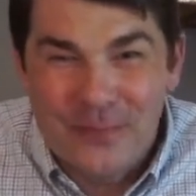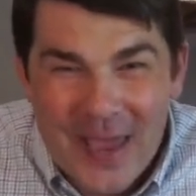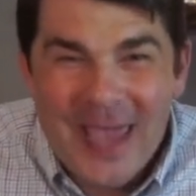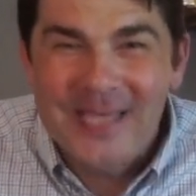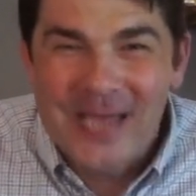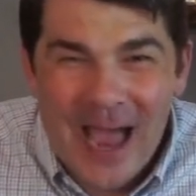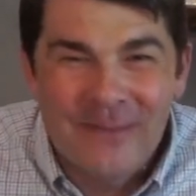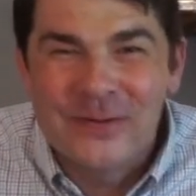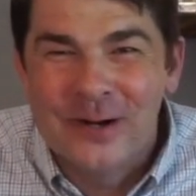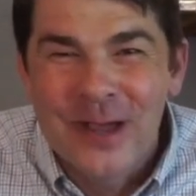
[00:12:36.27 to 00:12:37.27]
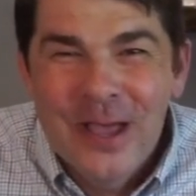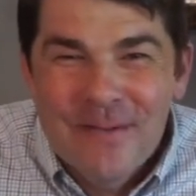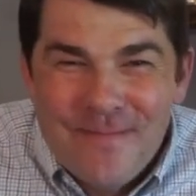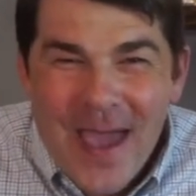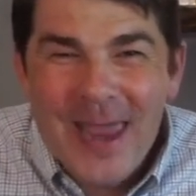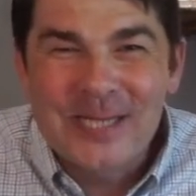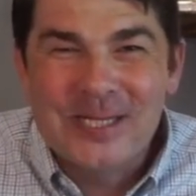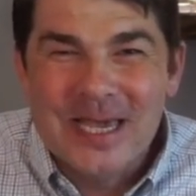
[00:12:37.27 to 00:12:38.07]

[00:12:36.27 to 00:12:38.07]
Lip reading: page after page,